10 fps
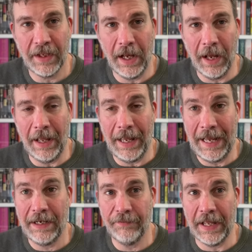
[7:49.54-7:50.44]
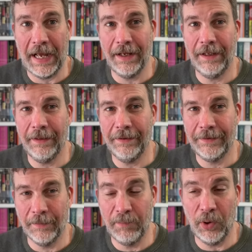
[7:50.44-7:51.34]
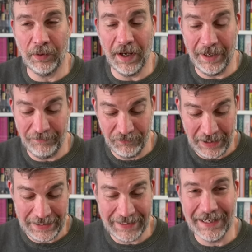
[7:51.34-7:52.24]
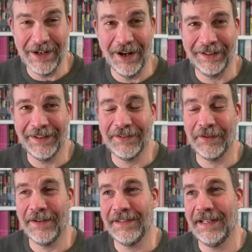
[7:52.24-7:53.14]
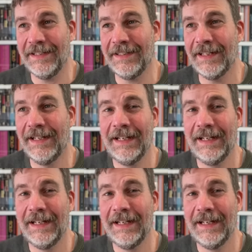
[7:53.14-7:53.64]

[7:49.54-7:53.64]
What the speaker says: Ahead of that, the book I really didn't like that's on this list,